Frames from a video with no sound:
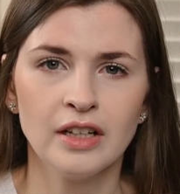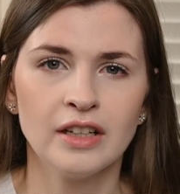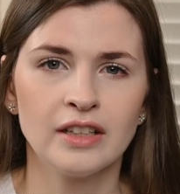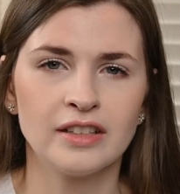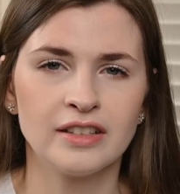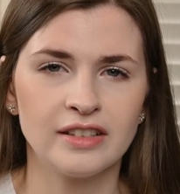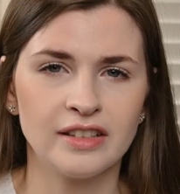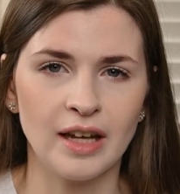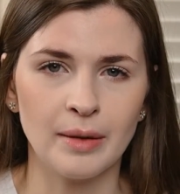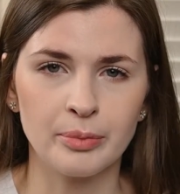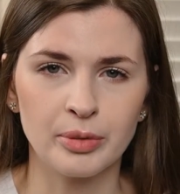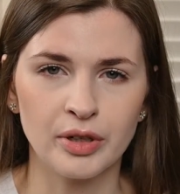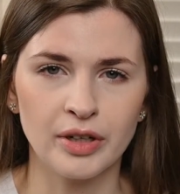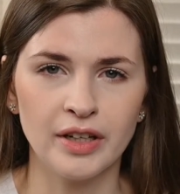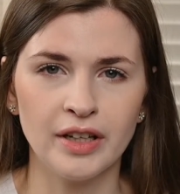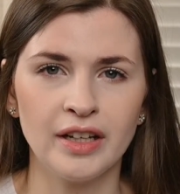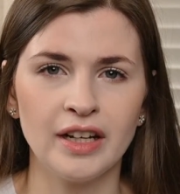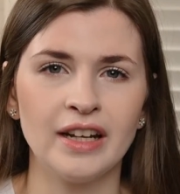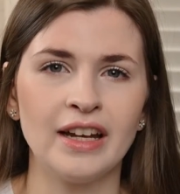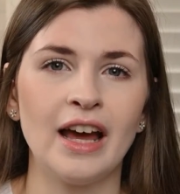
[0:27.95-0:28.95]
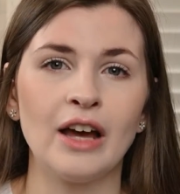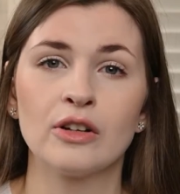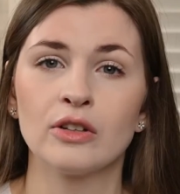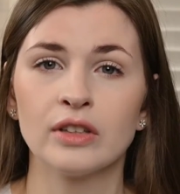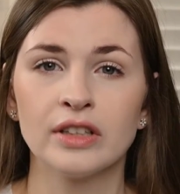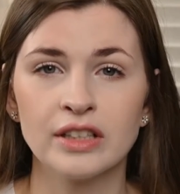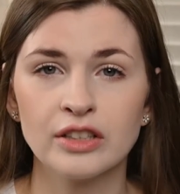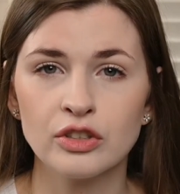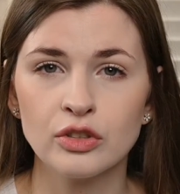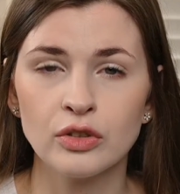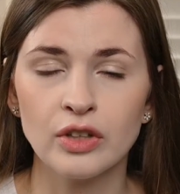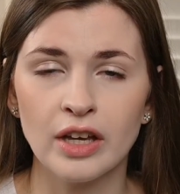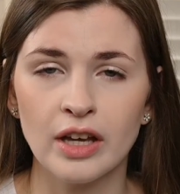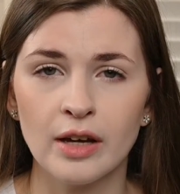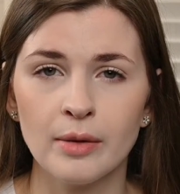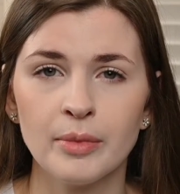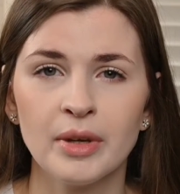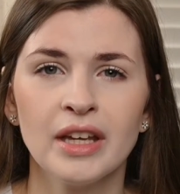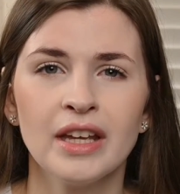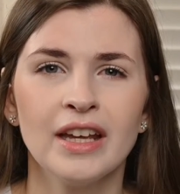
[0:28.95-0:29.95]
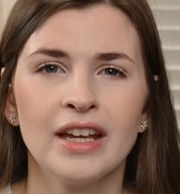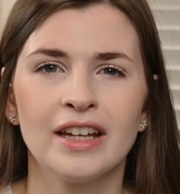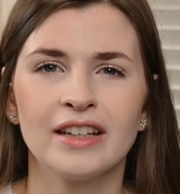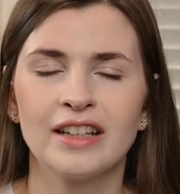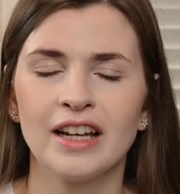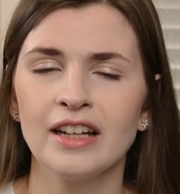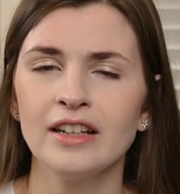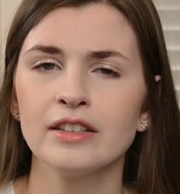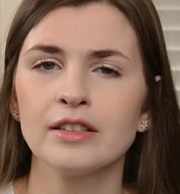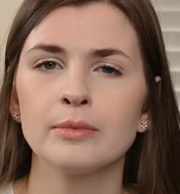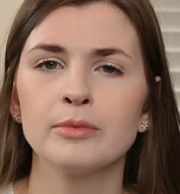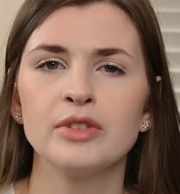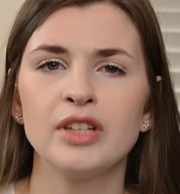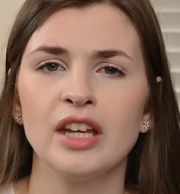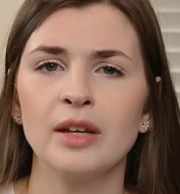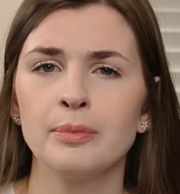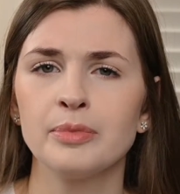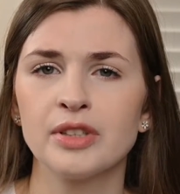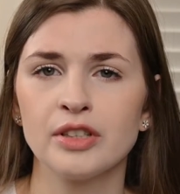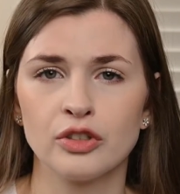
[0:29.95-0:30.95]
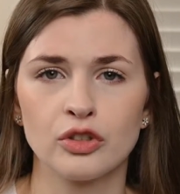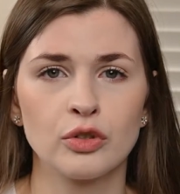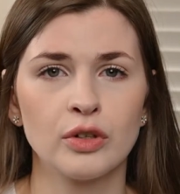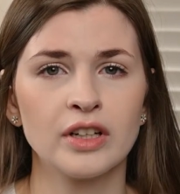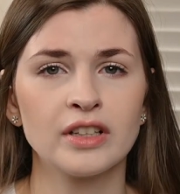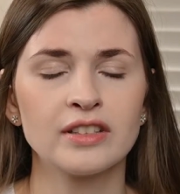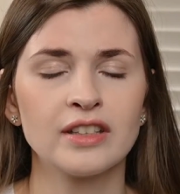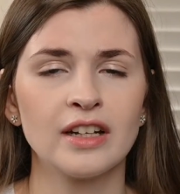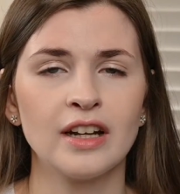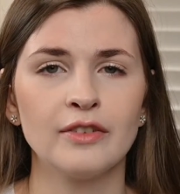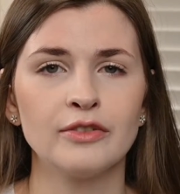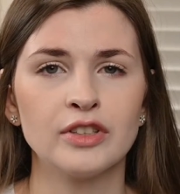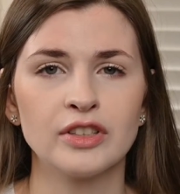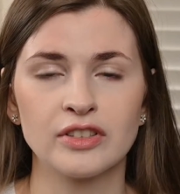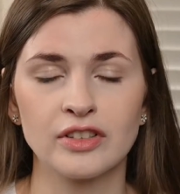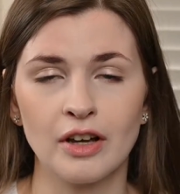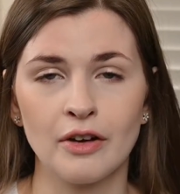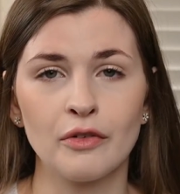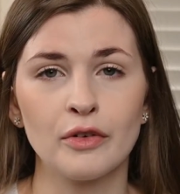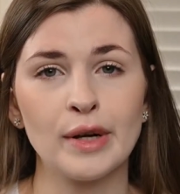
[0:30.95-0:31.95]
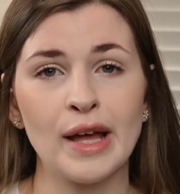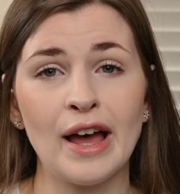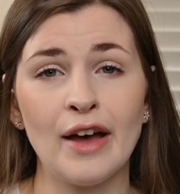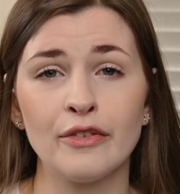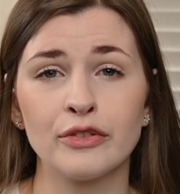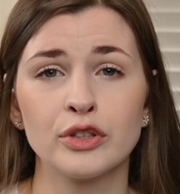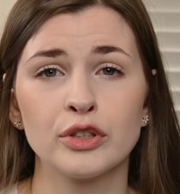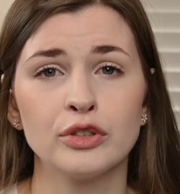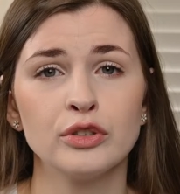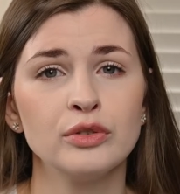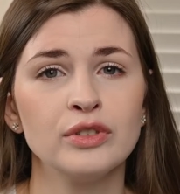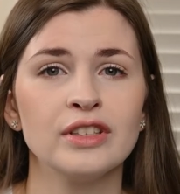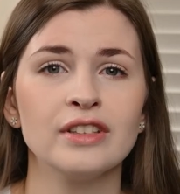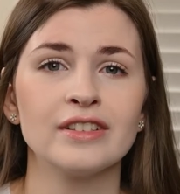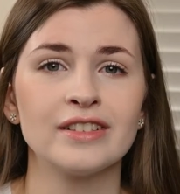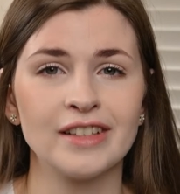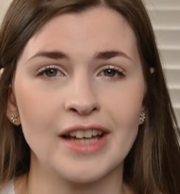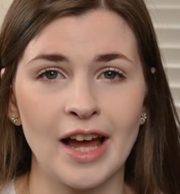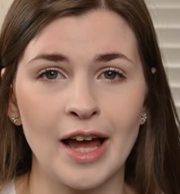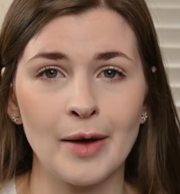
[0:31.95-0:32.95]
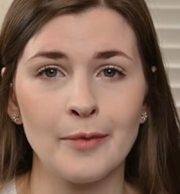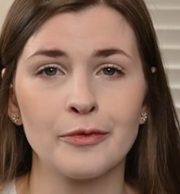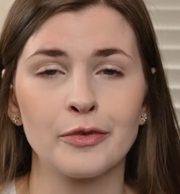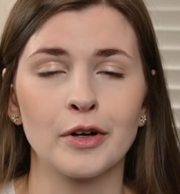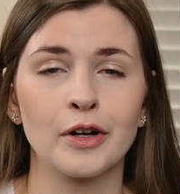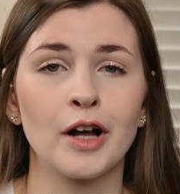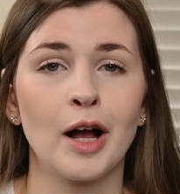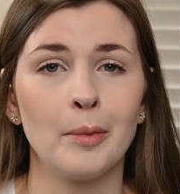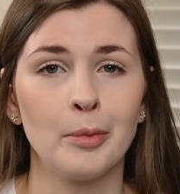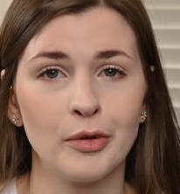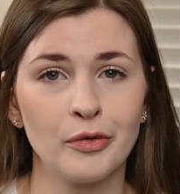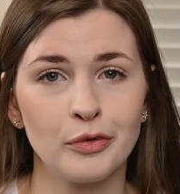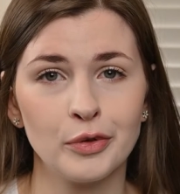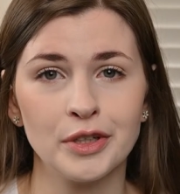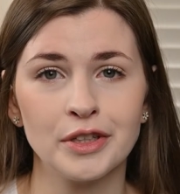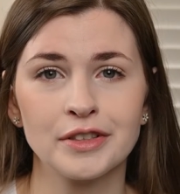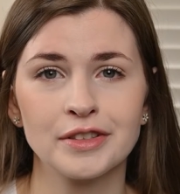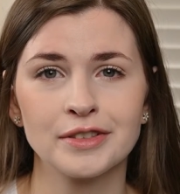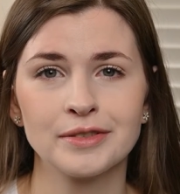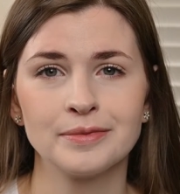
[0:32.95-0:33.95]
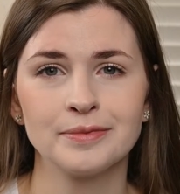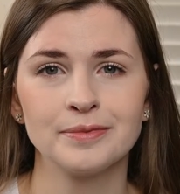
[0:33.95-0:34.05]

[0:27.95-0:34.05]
separate and how to link to them and kind of some tips and tricks that I've discovered after using this app for a couple of weeks.